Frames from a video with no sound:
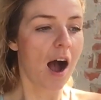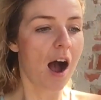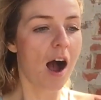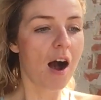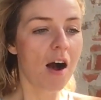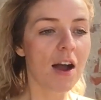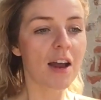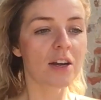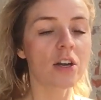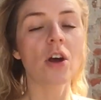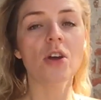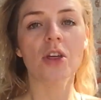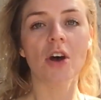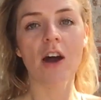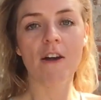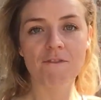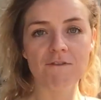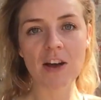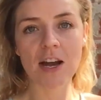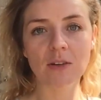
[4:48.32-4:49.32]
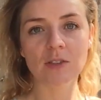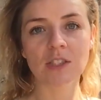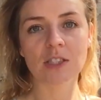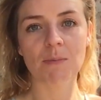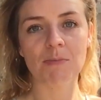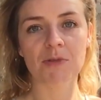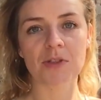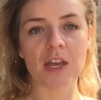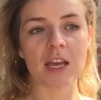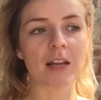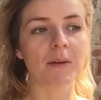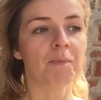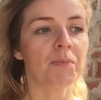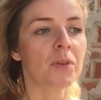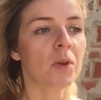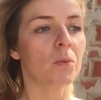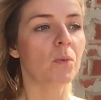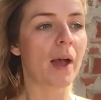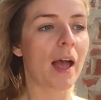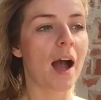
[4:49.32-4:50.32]
I know that I found something
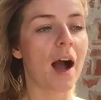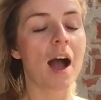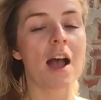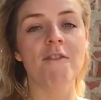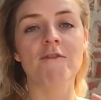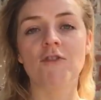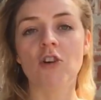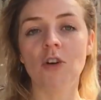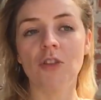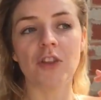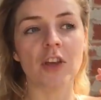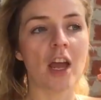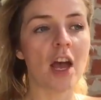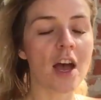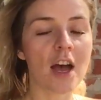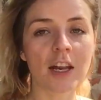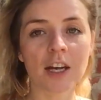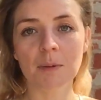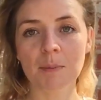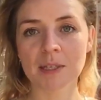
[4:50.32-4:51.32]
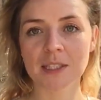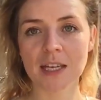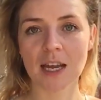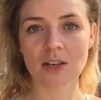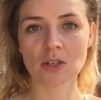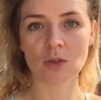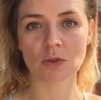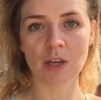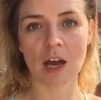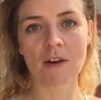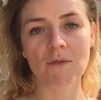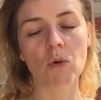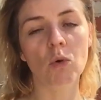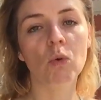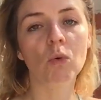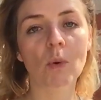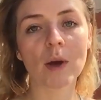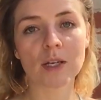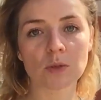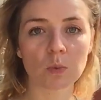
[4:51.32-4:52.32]
where I've got the earning potential that I've
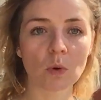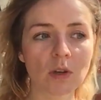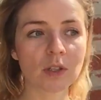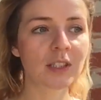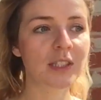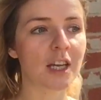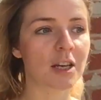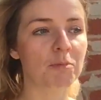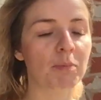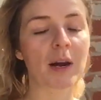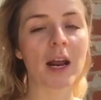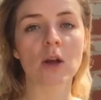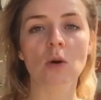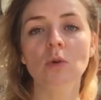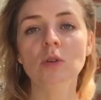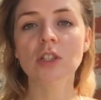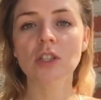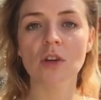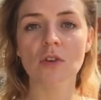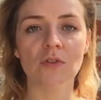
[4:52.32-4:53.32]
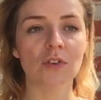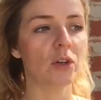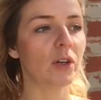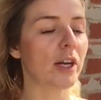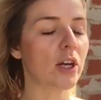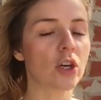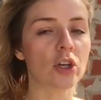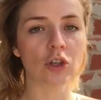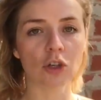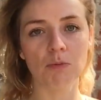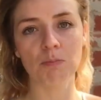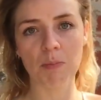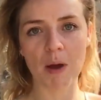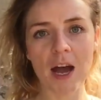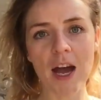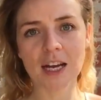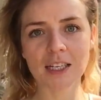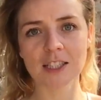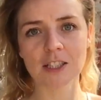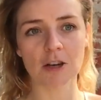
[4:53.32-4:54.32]
always wanted, but I also feel like a good
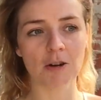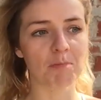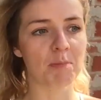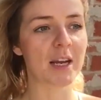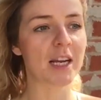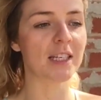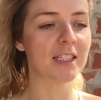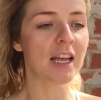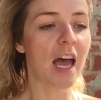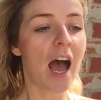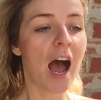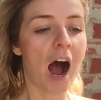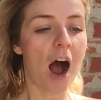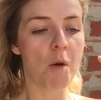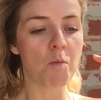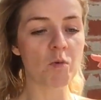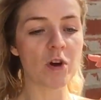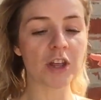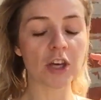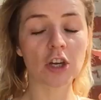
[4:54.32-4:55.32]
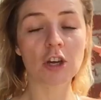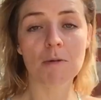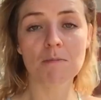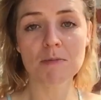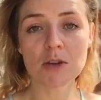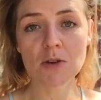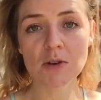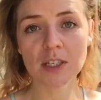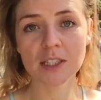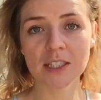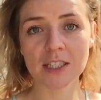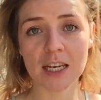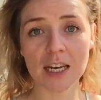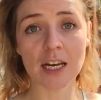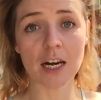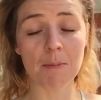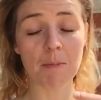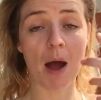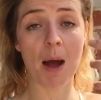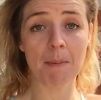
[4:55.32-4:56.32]
person because I'm with a community,
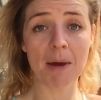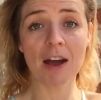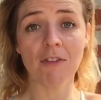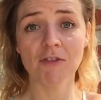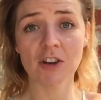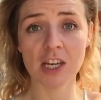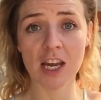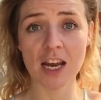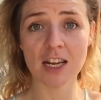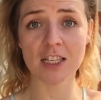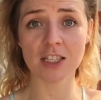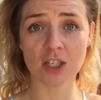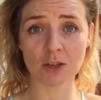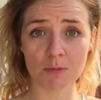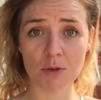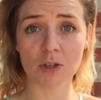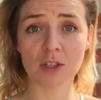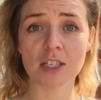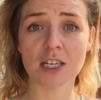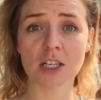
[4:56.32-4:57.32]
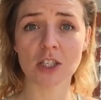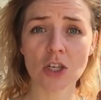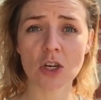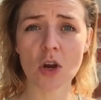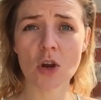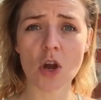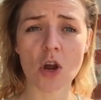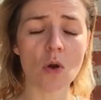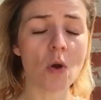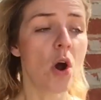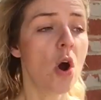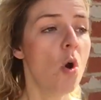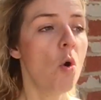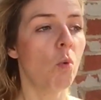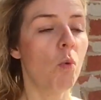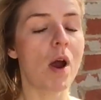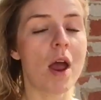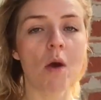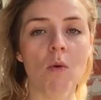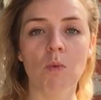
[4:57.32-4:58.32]
and I'm advocating this community to you
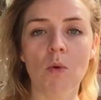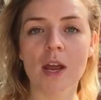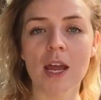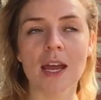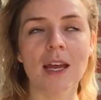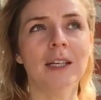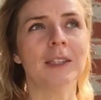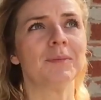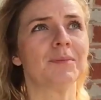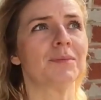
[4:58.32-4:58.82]
where we're